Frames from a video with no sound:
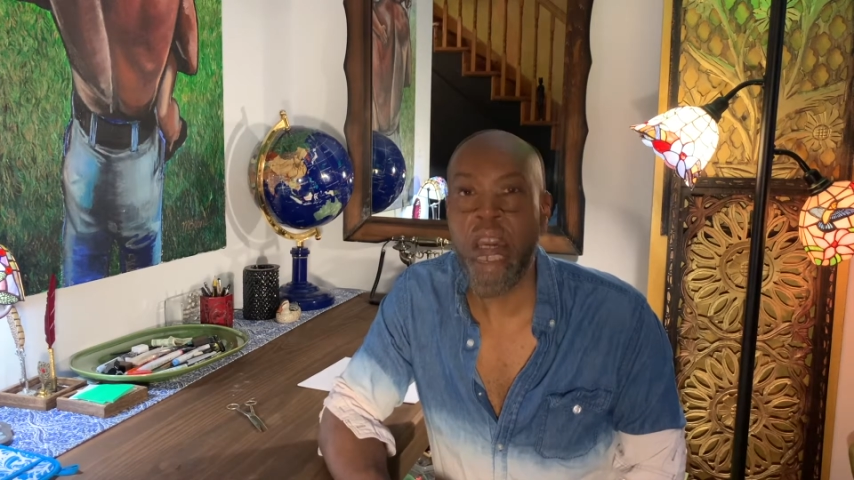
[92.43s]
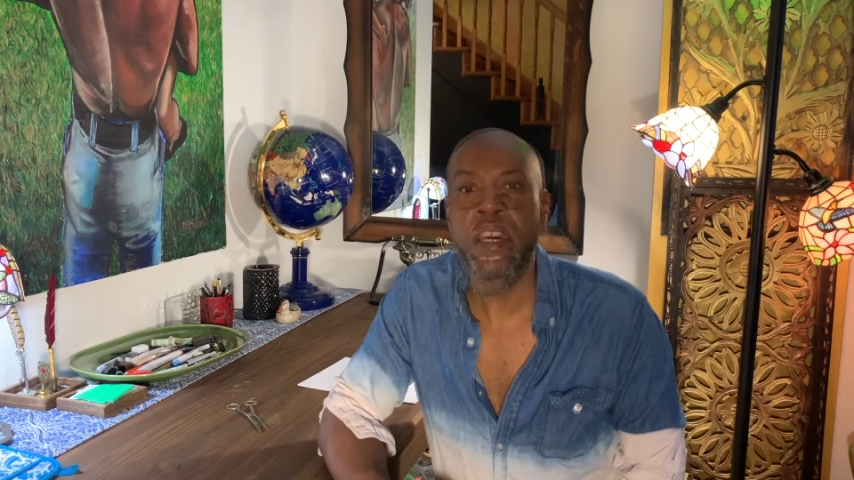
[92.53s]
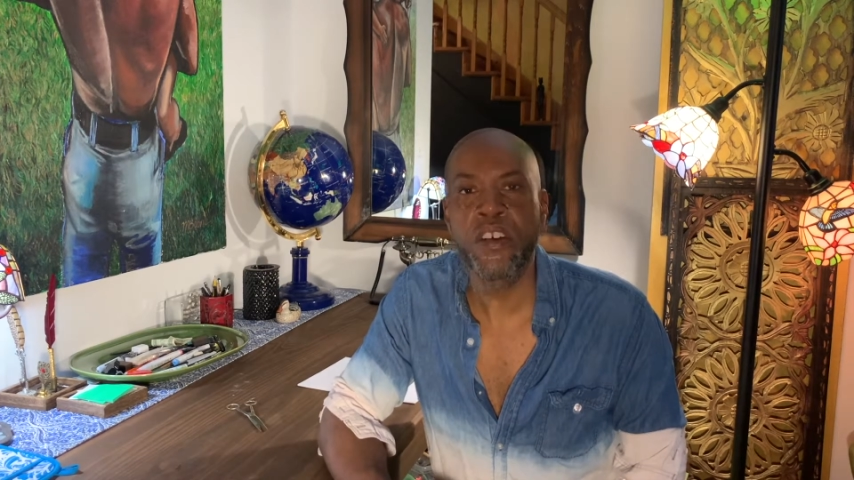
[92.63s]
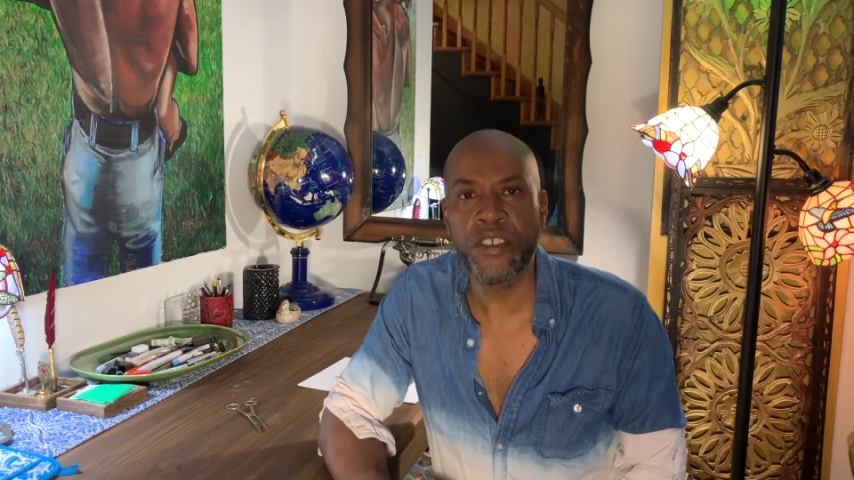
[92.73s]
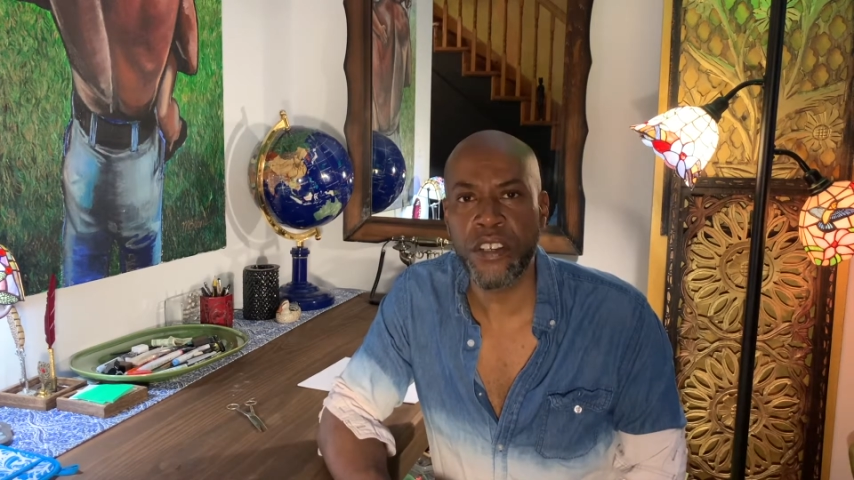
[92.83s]

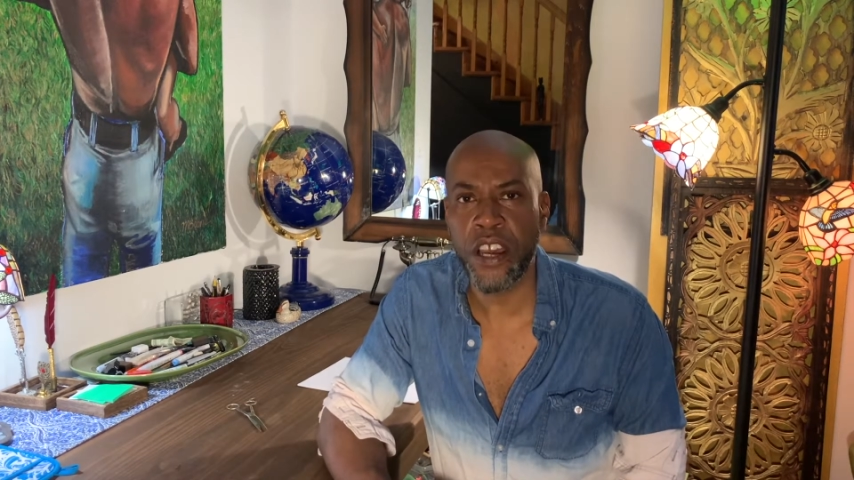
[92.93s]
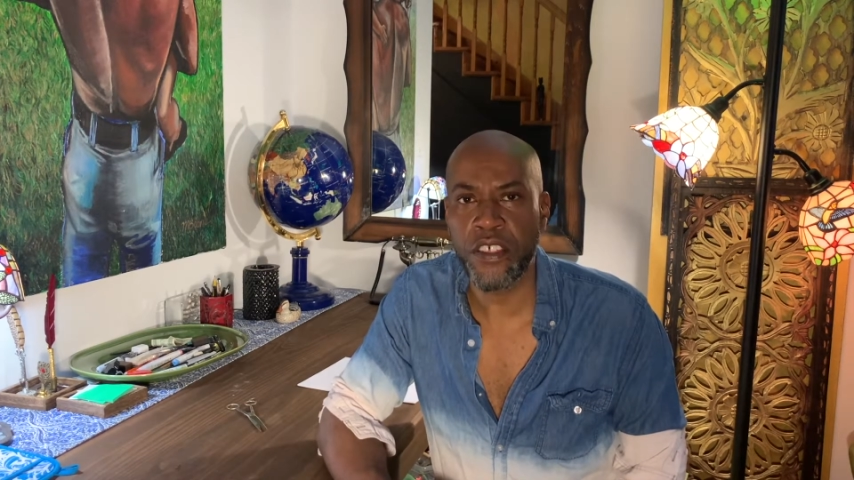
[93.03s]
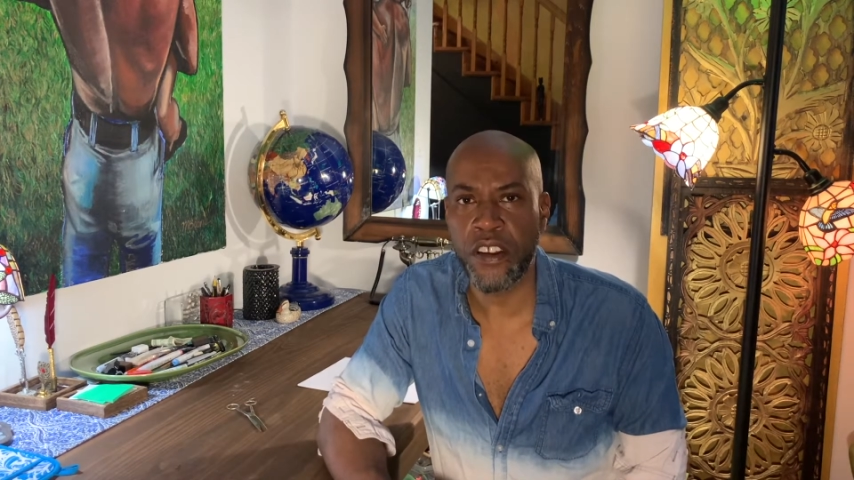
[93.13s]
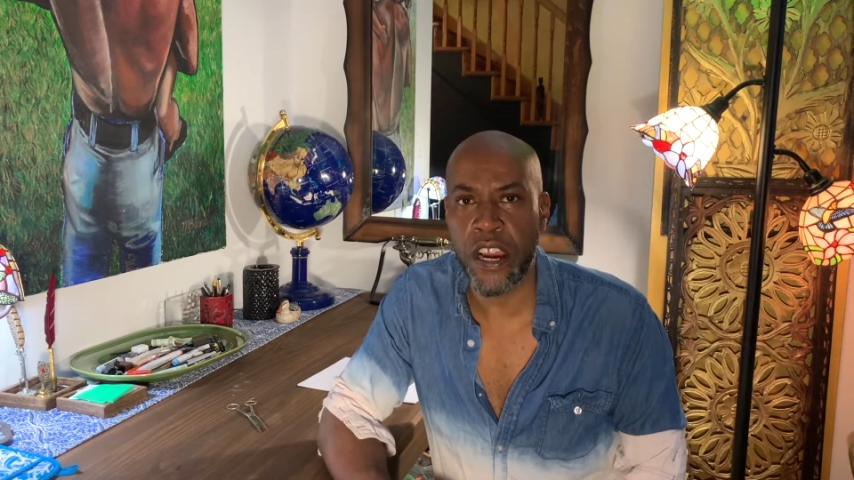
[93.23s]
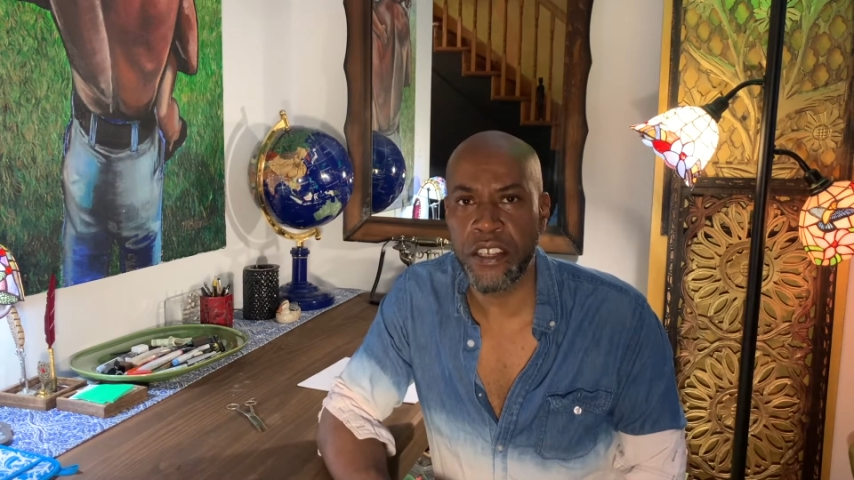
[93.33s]
Here's
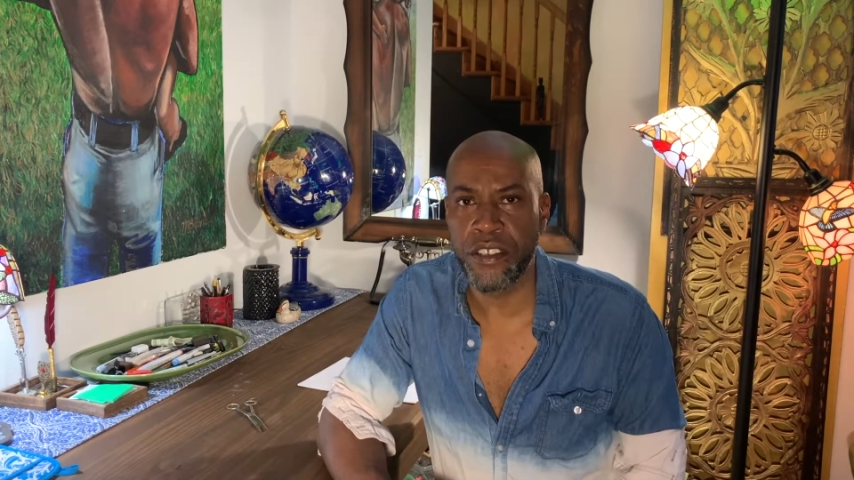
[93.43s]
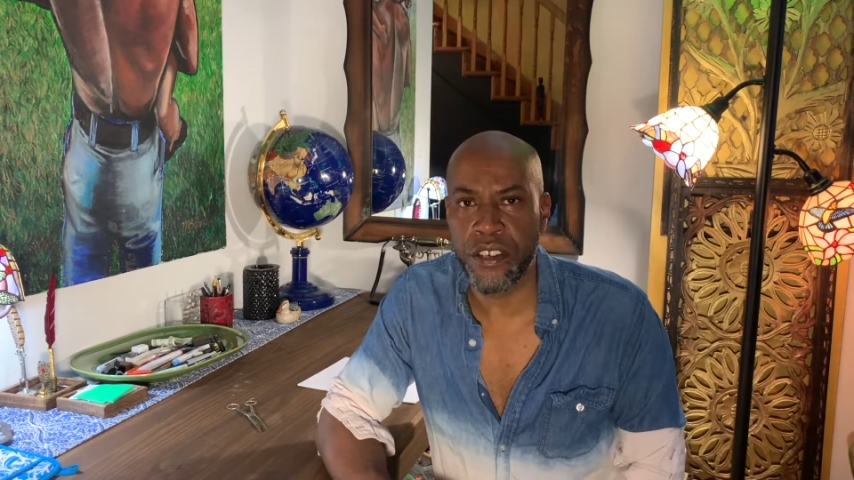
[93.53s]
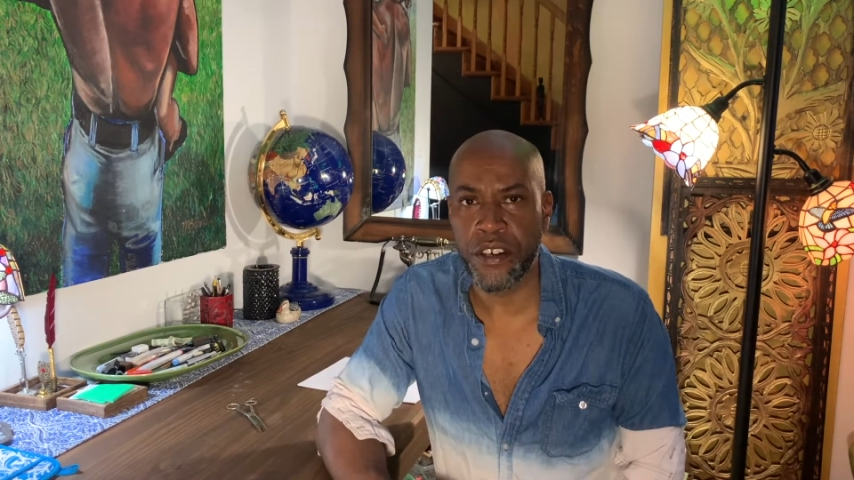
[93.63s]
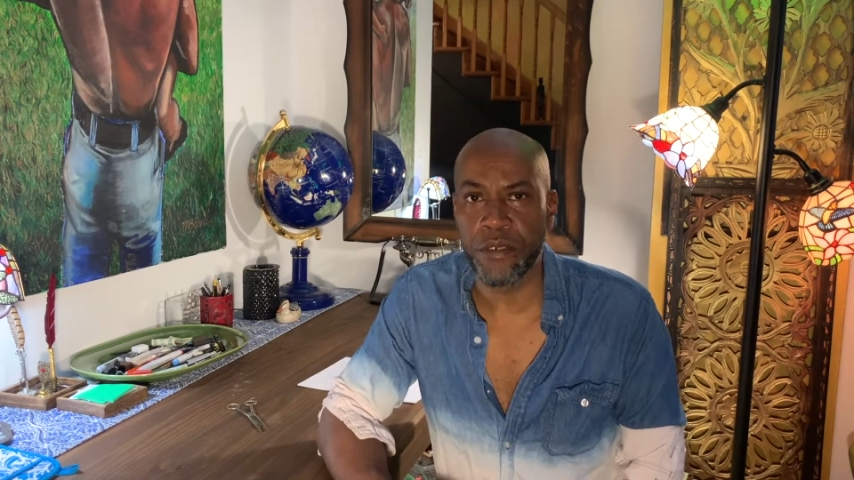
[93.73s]
another idea.